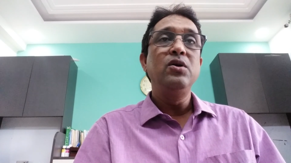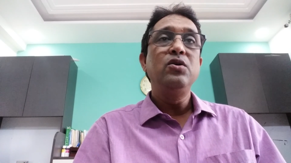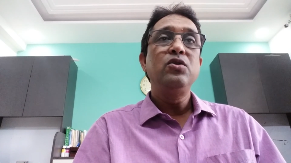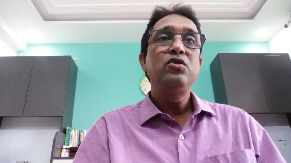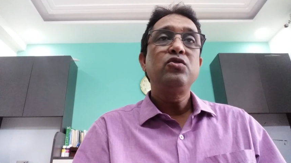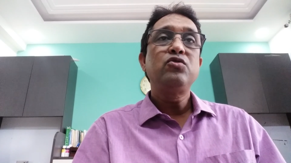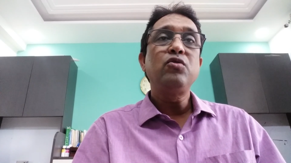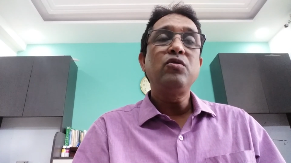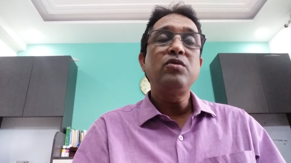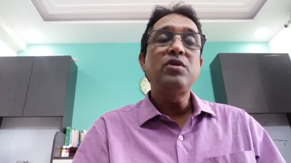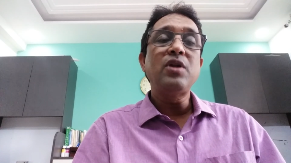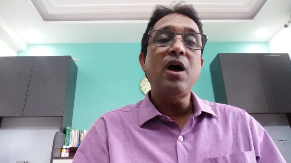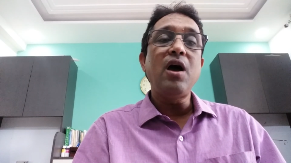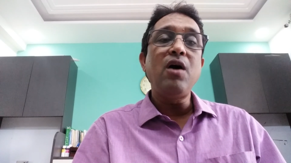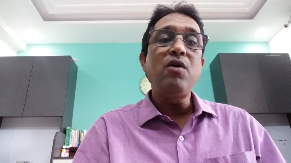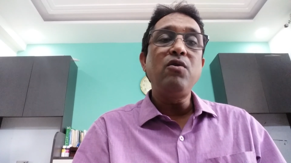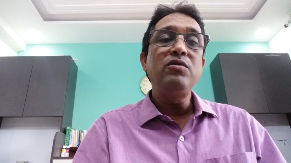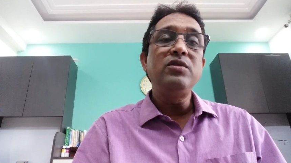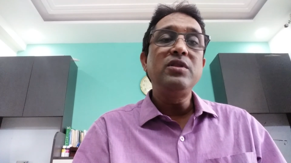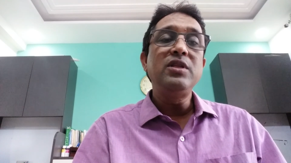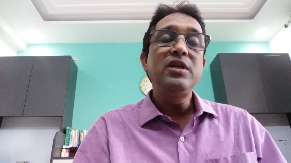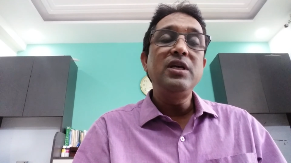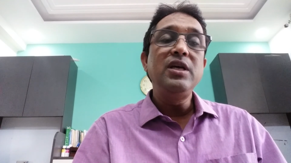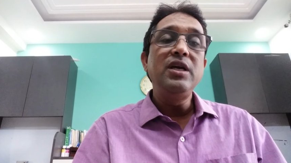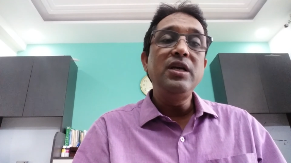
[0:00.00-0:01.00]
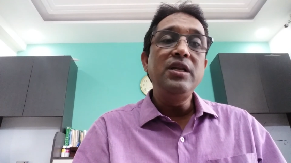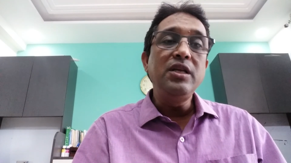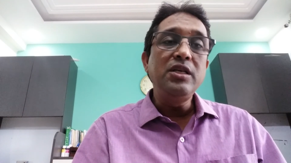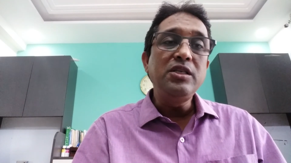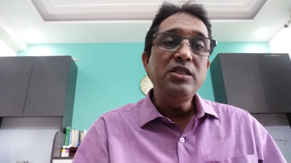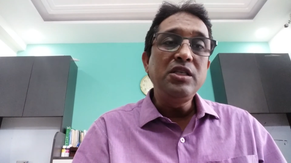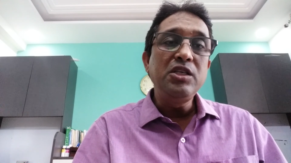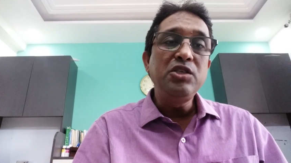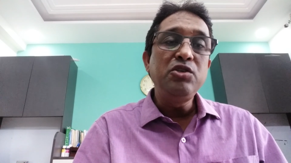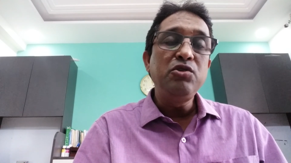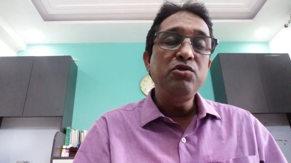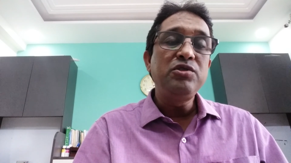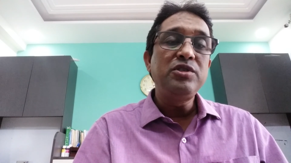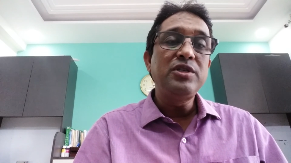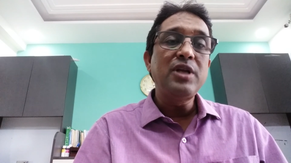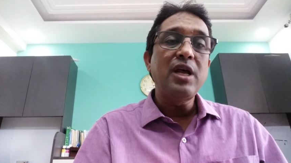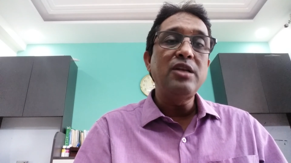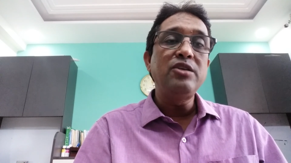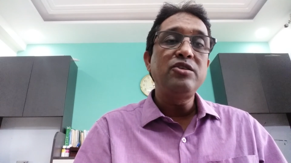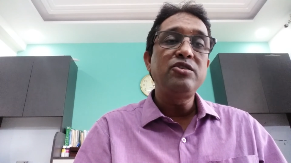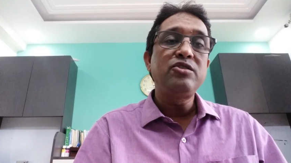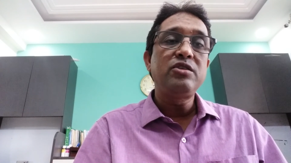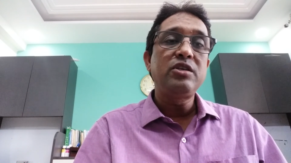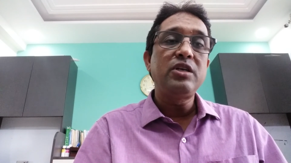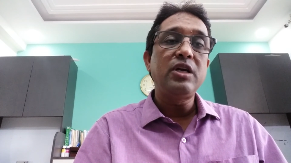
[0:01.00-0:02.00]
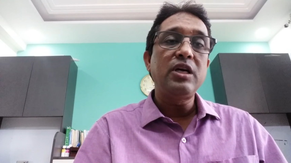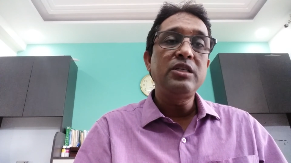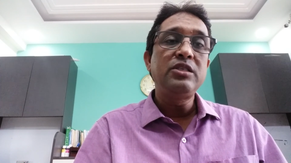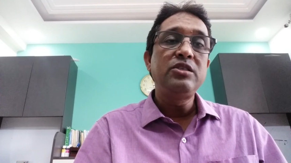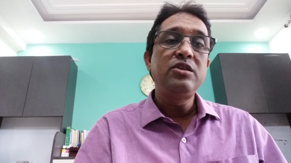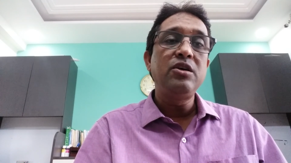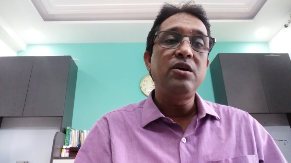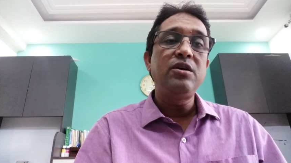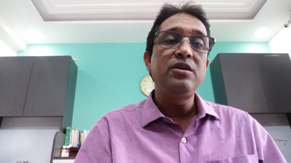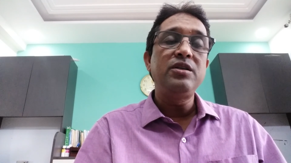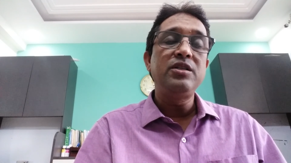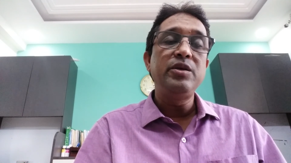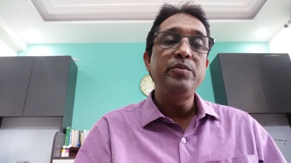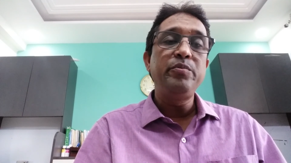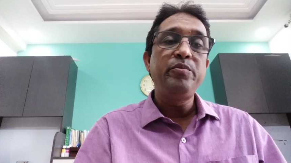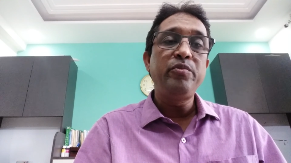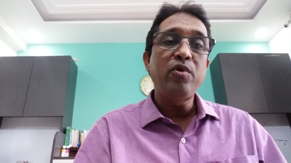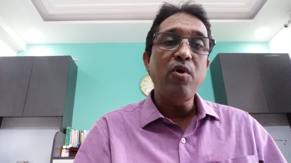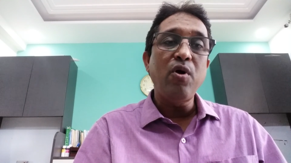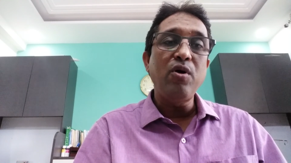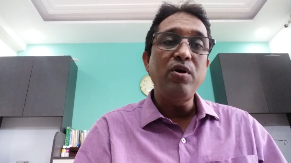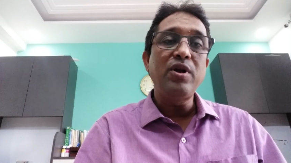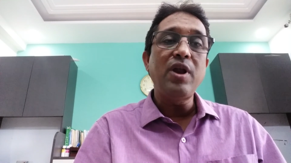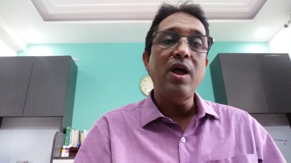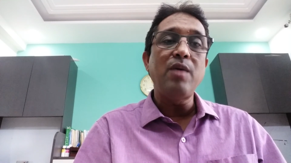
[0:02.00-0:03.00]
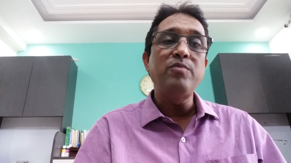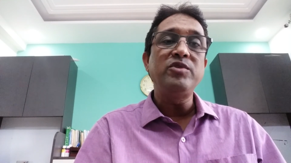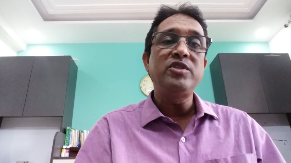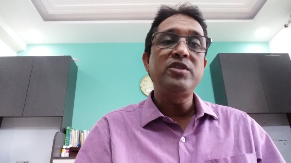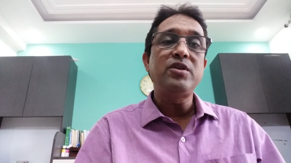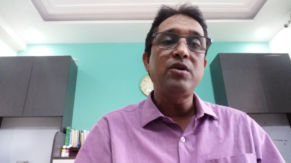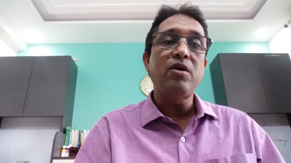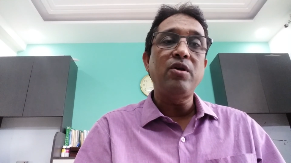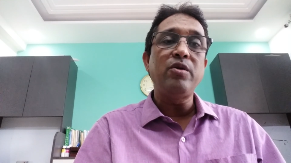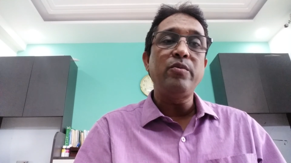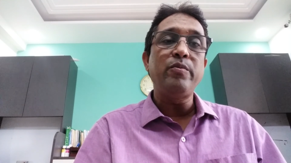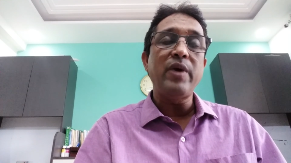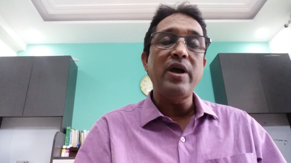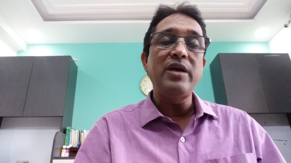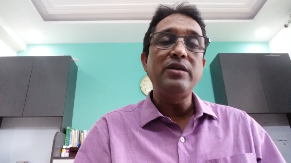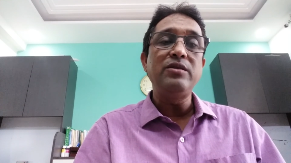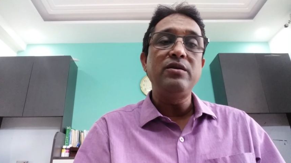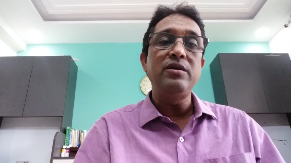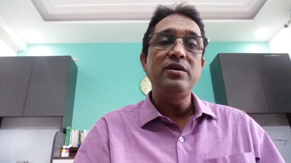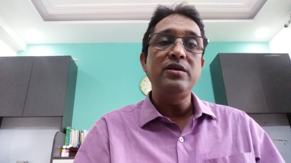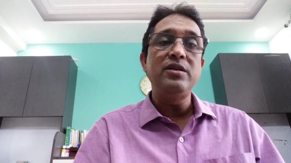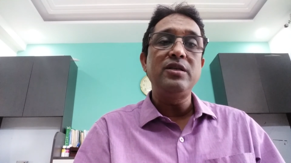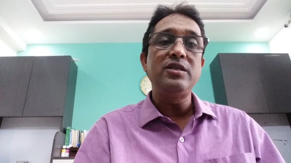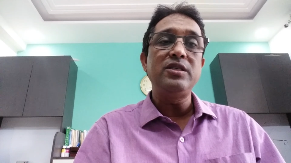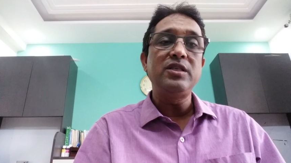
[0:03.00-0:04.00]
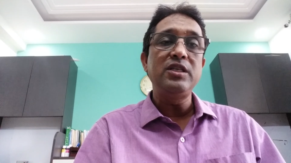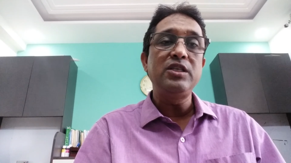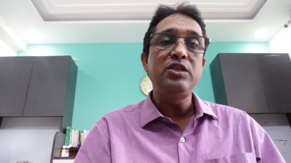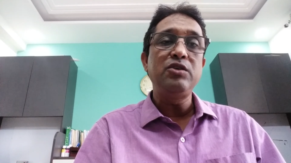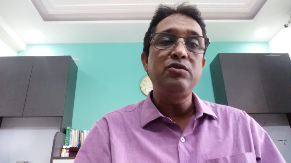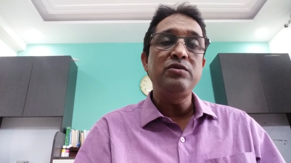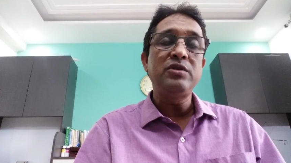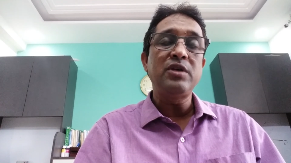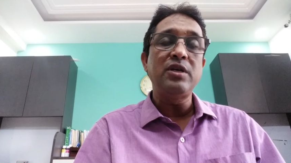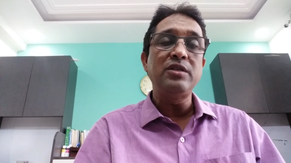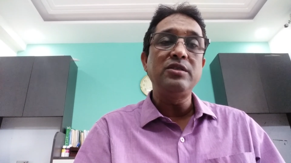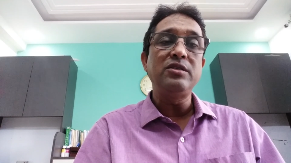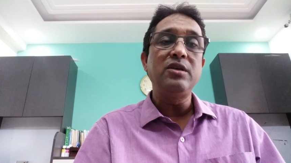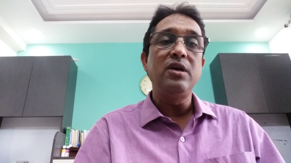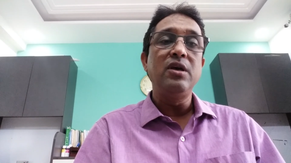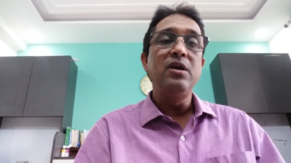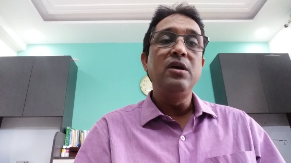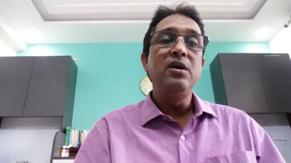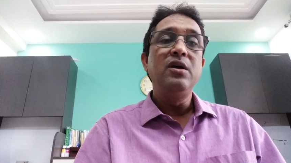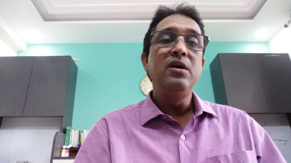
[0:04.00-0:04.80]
So now the institutional structure, the programs run by the institutions,